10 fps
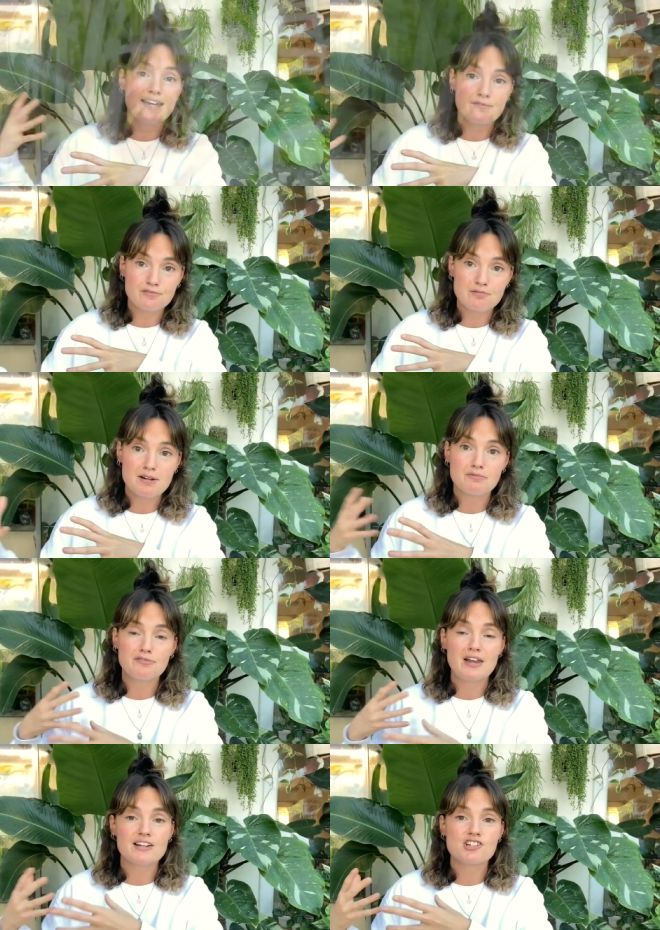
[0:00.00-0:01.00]
infrared
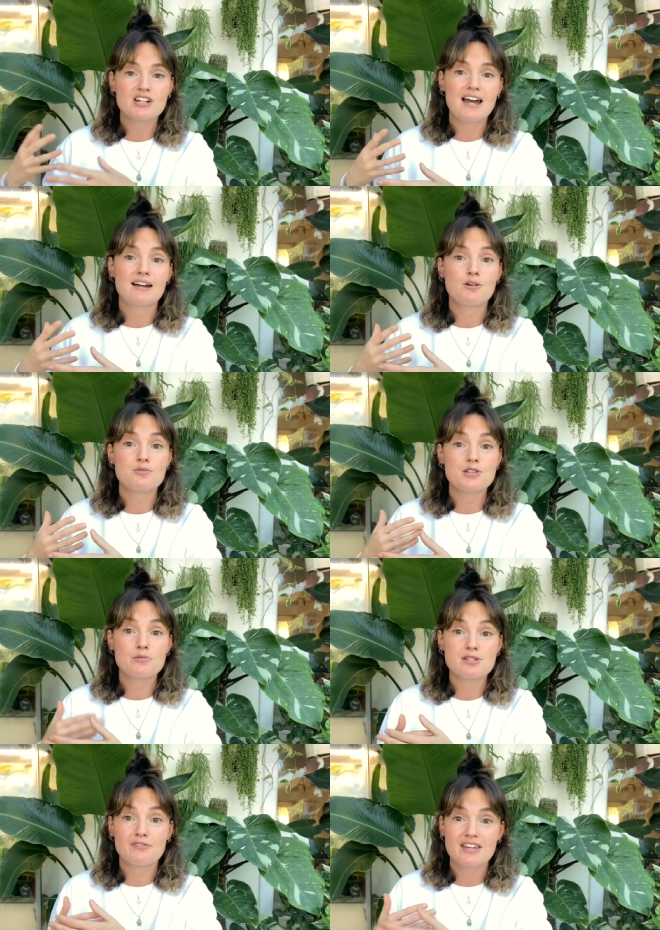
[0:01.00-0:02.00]
reflection can cause a
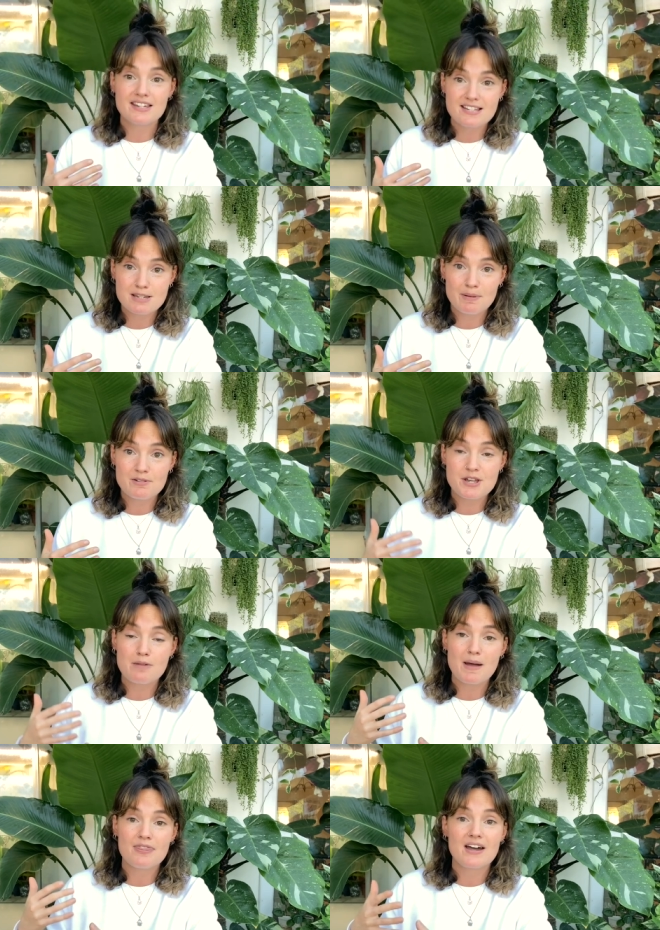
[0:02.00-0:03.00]
lot of heat to build
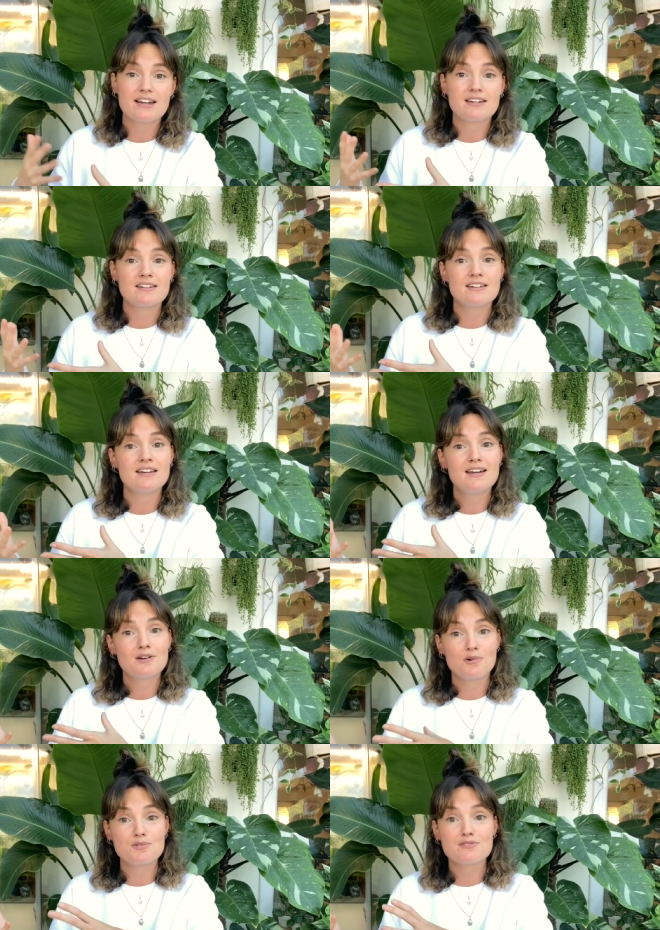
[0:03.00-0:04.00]
up and that can
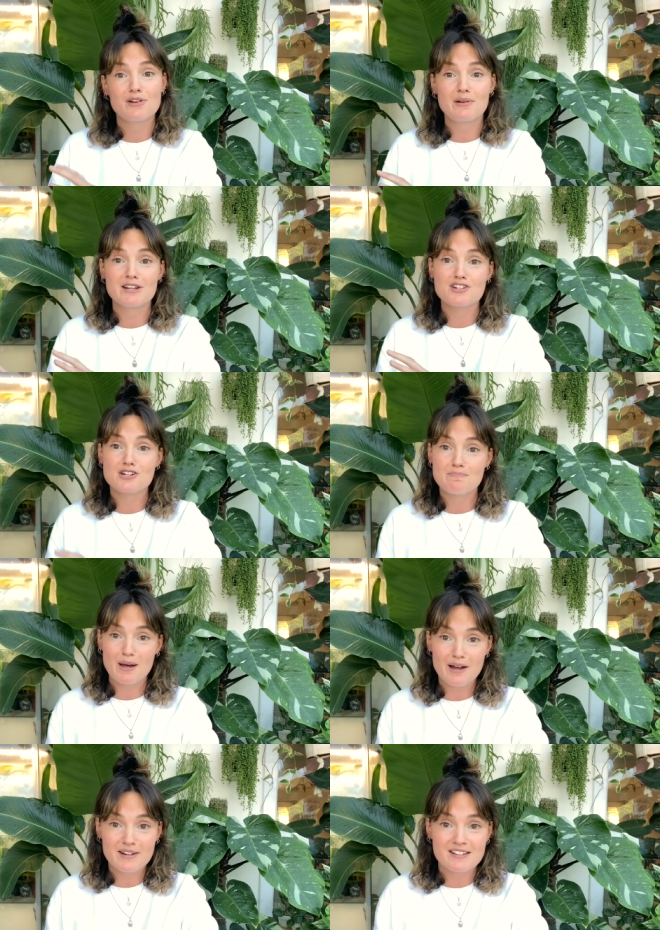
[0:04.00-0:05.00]
cause foliage to
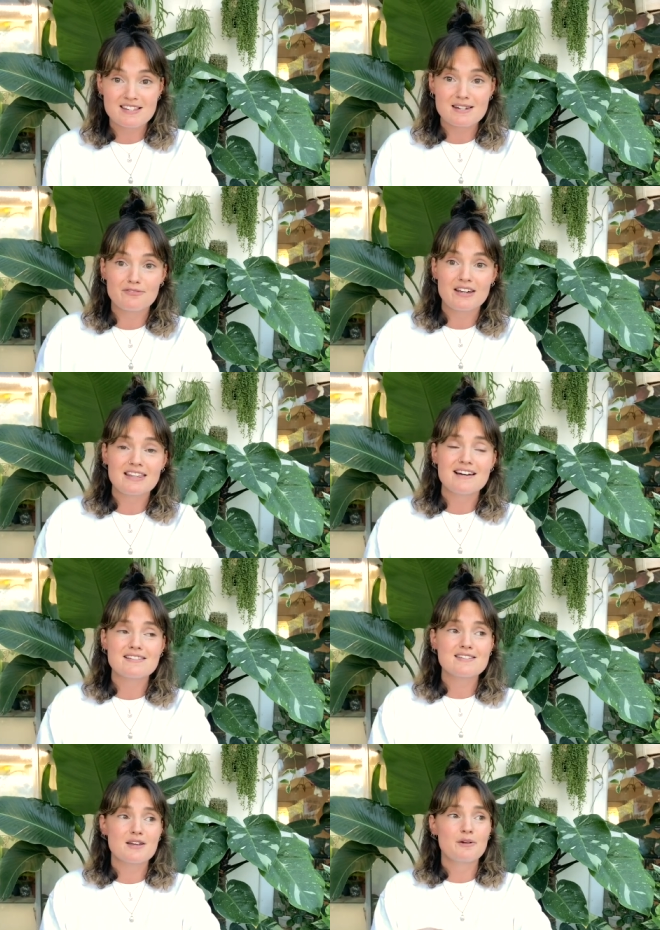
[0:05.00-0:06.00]
burn and stuff like that.
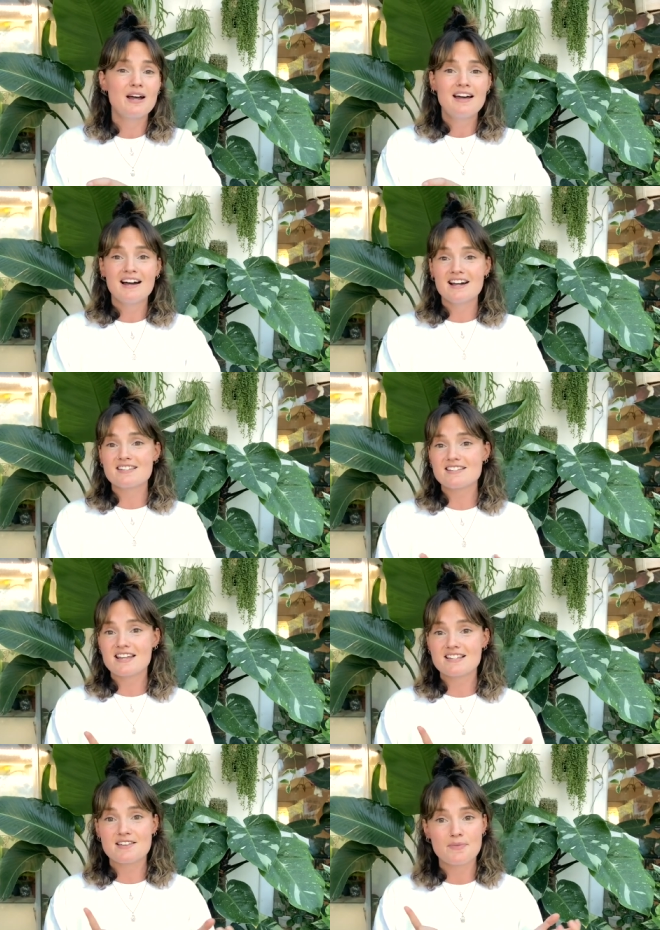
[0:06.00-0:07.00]
So as I
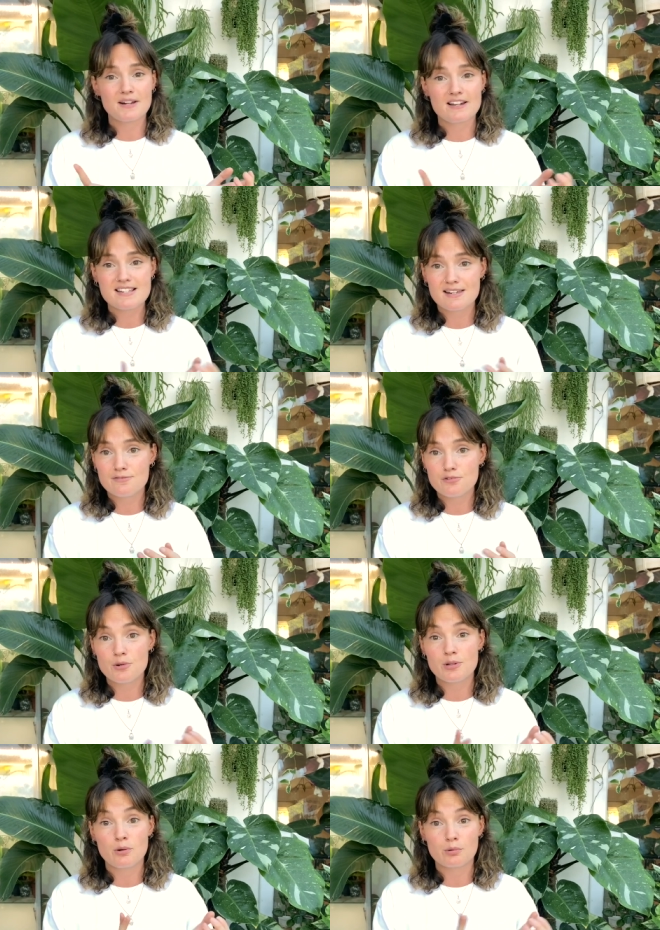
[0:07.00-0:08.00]
say, something like
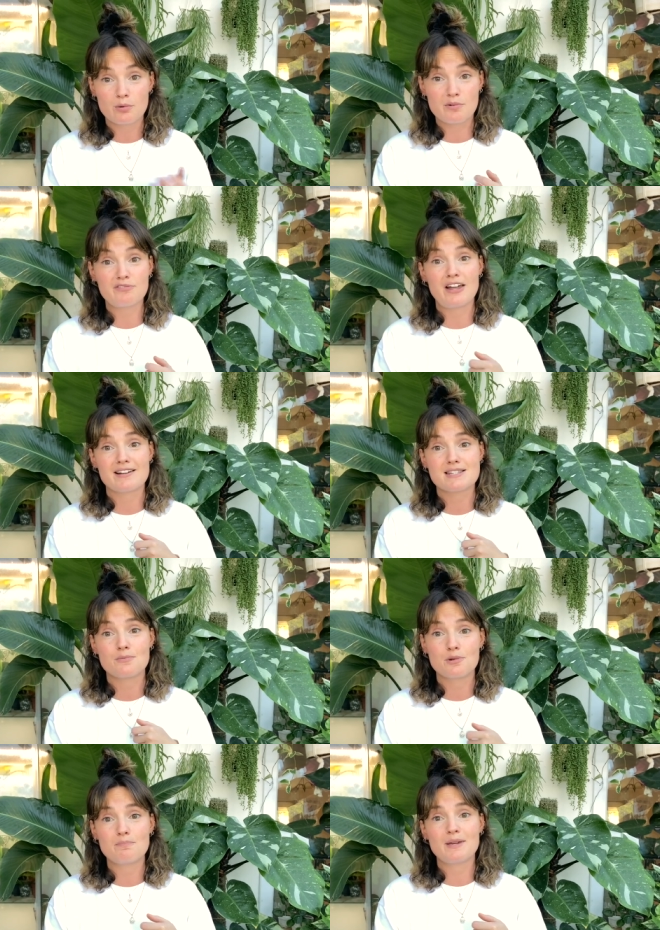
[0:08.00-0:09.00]
tinfoil or a reflector
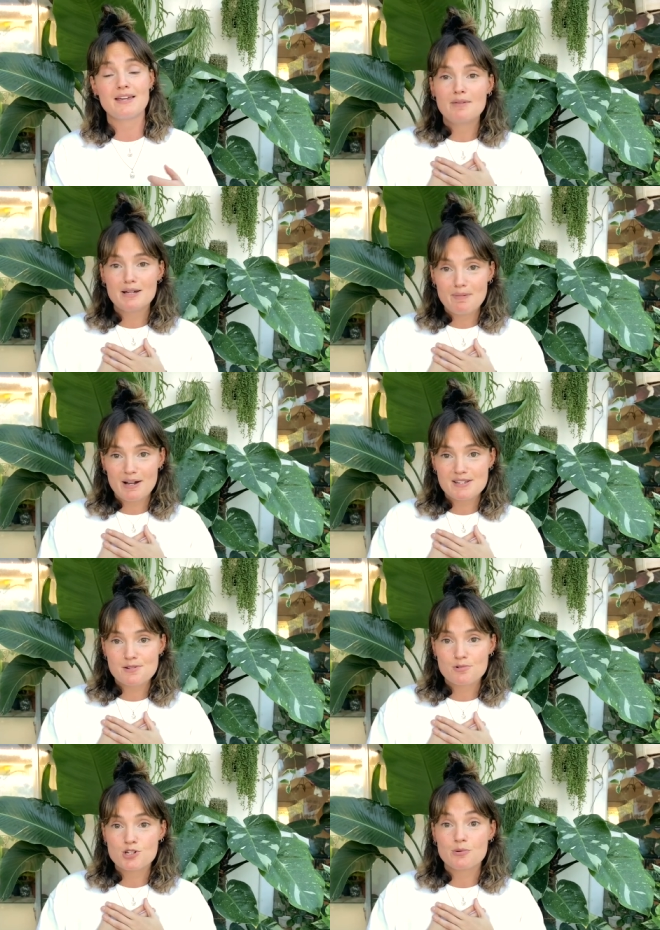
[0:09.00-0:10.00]
would be my
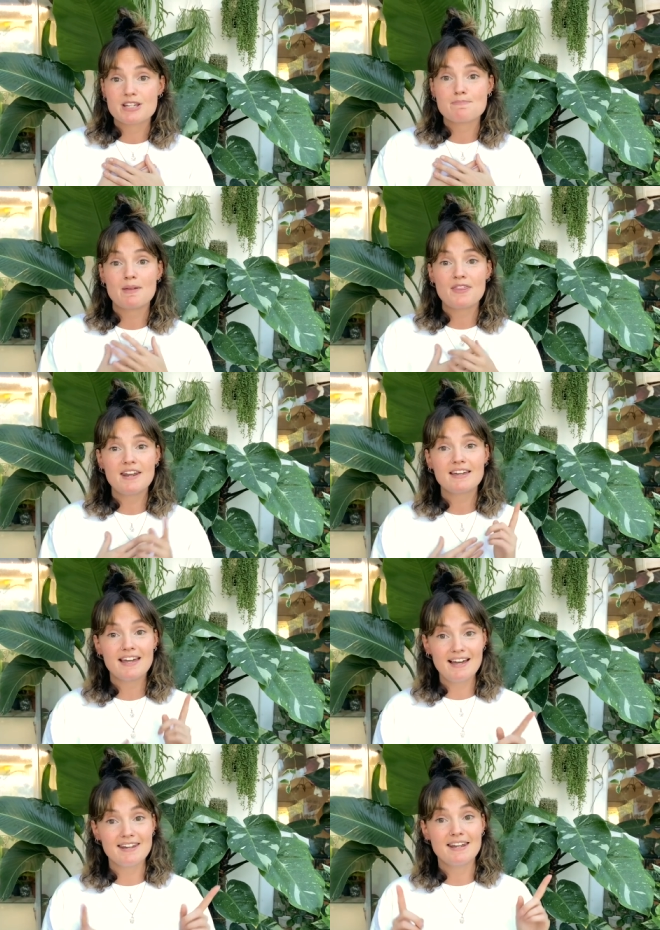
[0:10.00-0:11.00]
personal choice. But then
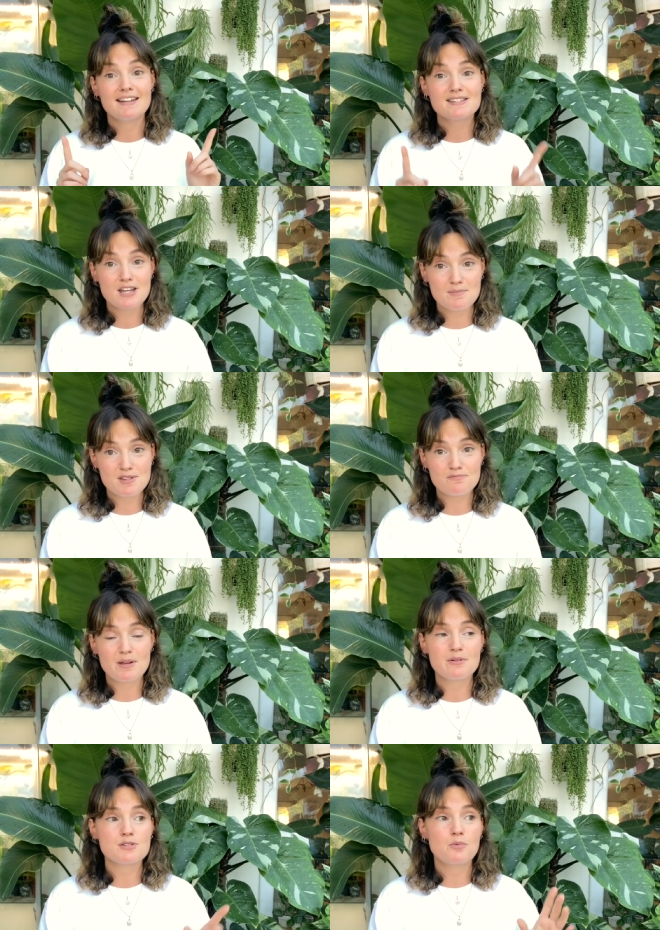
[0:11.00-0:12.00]
again, in terms of
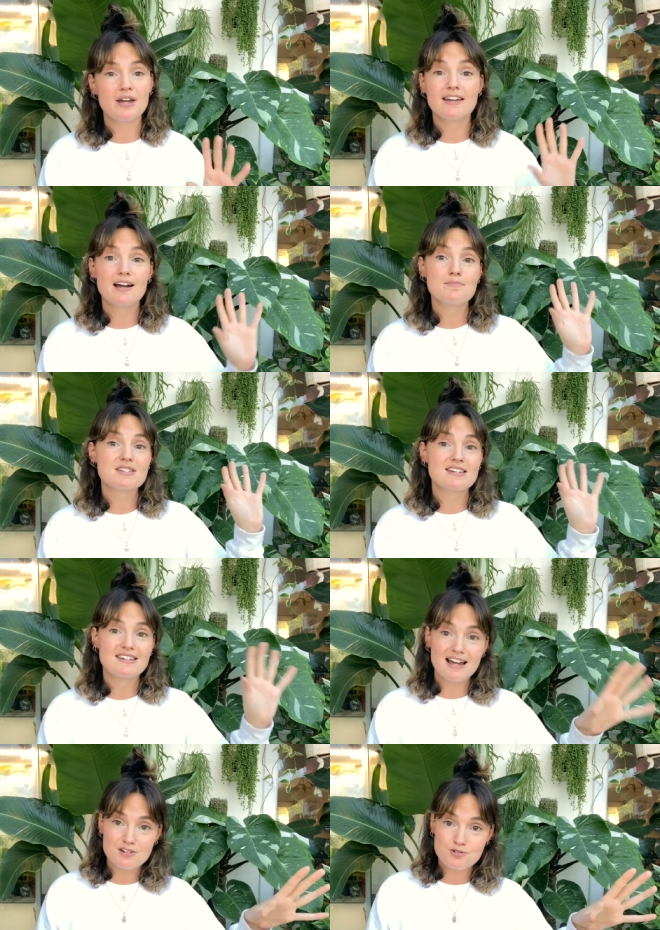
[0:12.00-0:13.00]
mirrors, when it comes to
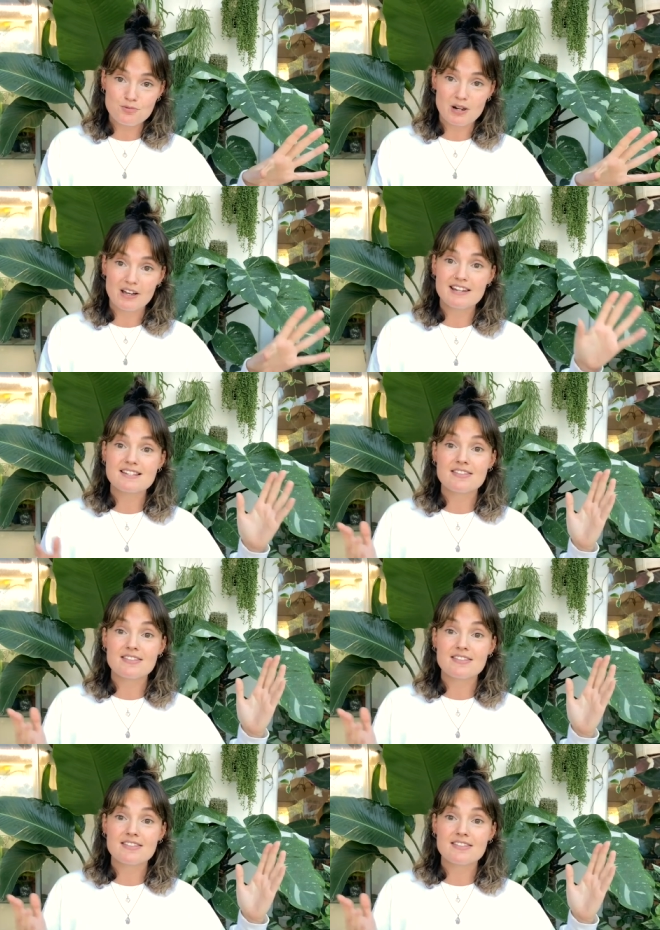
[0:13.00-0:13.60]
natural light,